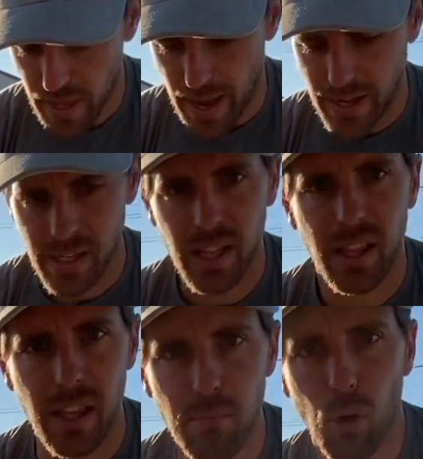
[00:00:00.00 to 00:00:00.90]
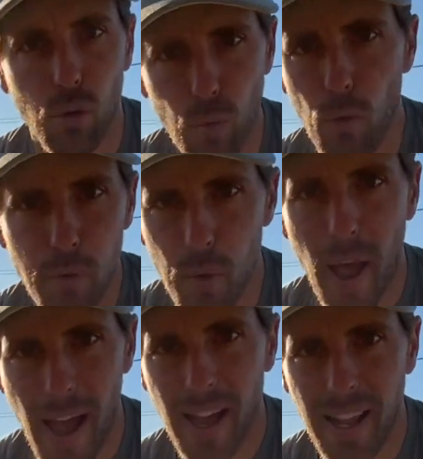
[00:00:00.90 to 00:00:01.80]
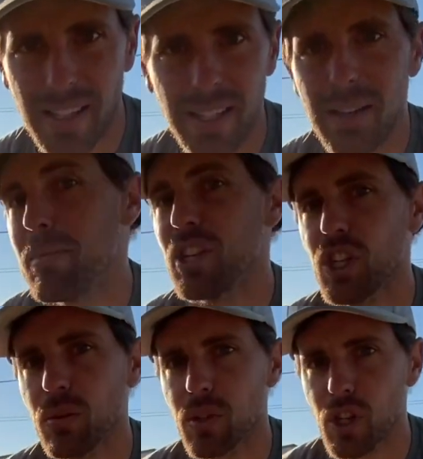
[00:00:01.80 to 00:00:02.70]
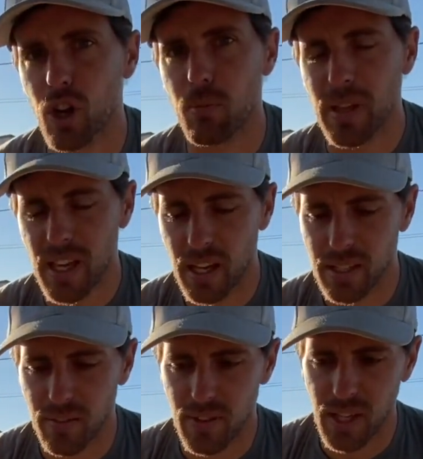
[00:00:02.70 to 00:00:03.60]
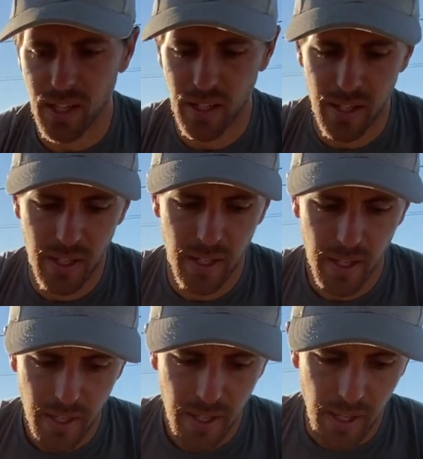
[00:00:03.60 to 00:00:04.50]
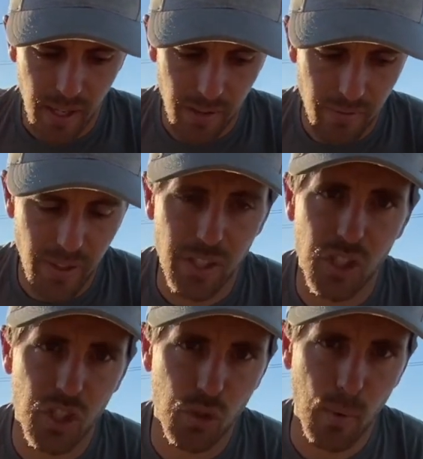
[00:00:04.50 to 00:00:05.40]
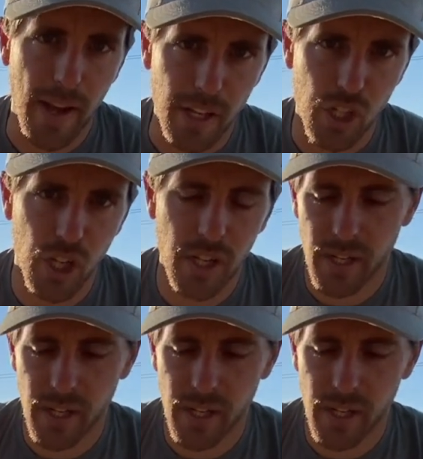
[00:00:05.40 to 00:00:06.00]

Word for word: that the more rope you add has a diminishing return because of the stretch.